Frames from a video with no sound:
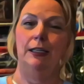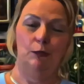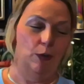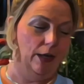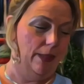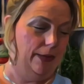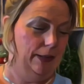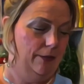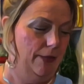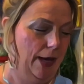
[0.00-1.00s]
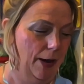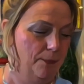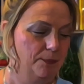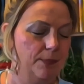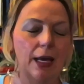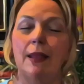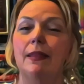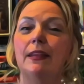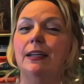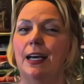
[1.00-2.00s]
and what I think of that.
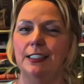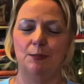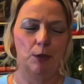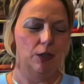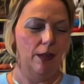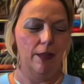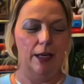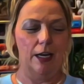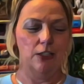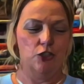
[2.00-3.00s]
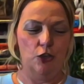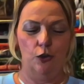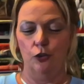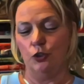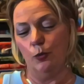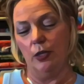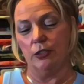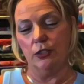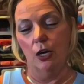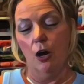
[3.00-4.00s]
The next book that I chose
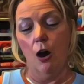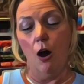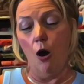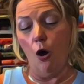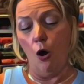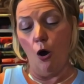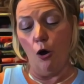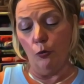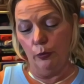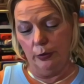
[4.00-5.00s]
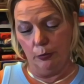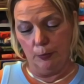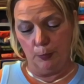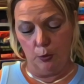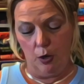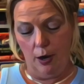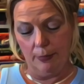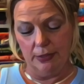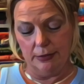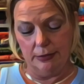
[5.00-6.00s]
was All We Were
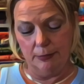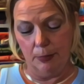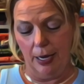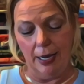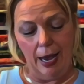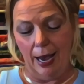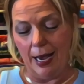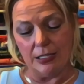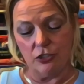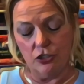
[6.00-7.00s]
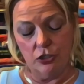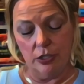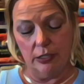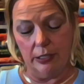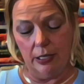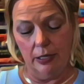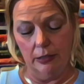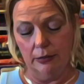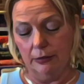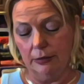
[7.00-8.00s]
Promised by Ashton
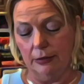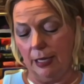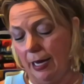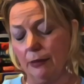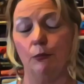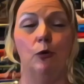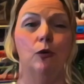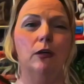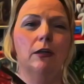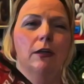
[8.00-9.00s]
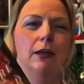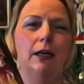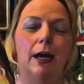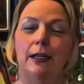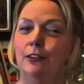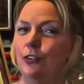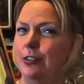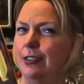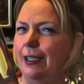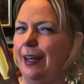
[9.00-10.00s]
Lattimore. And it
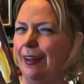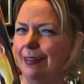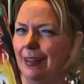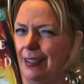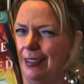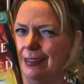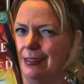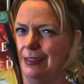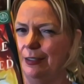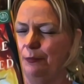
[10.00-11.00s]
looks like this.